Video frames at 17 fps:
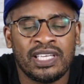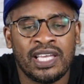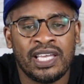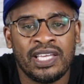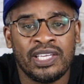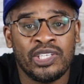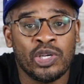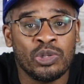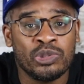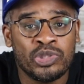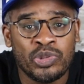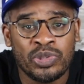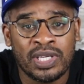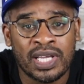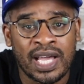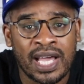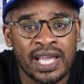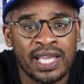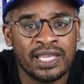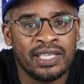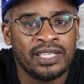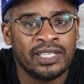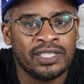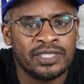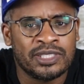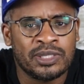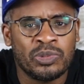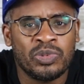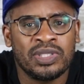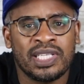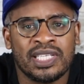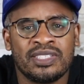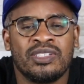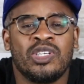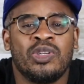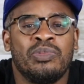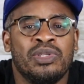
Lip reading: a go-to guy and someone that's going to